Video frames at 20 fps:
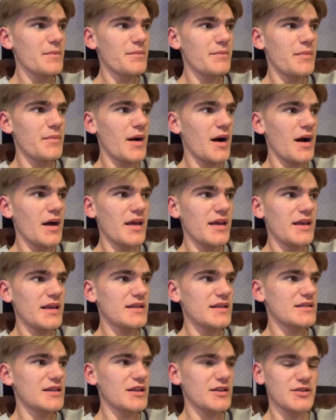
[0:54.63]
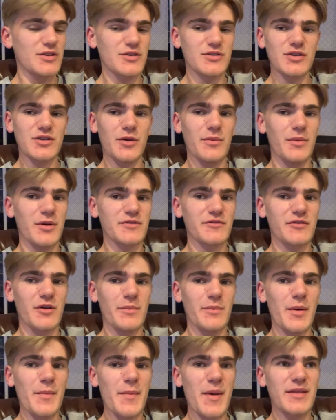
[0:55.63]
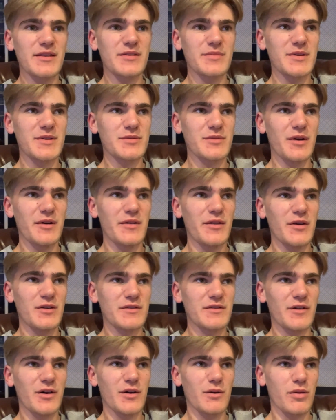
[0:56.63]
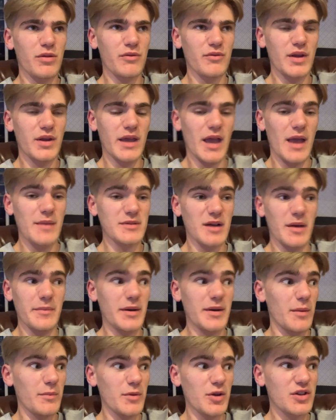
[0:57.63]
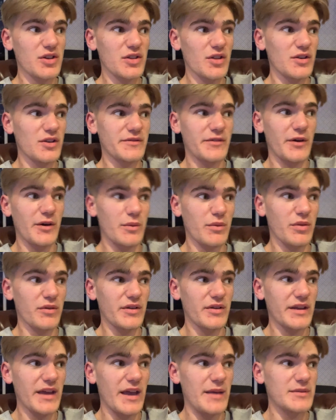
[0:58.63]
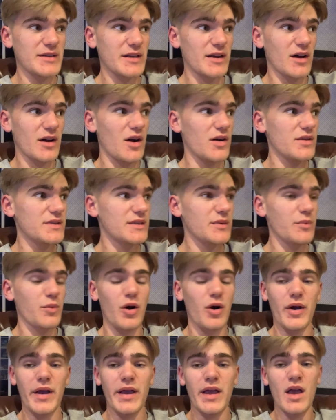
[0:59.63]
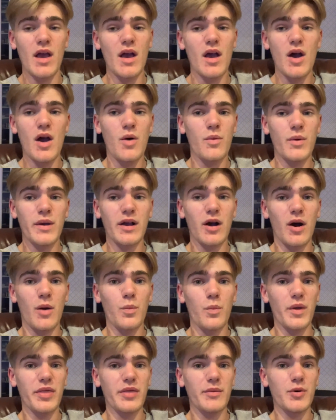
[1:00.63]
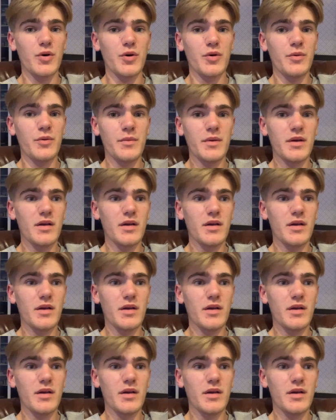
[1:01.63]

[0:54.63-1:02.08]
But it's going to do so much for our momentum as well in those final three games. I mean, I'm looking at those final three games and I can't see why we can't win them all.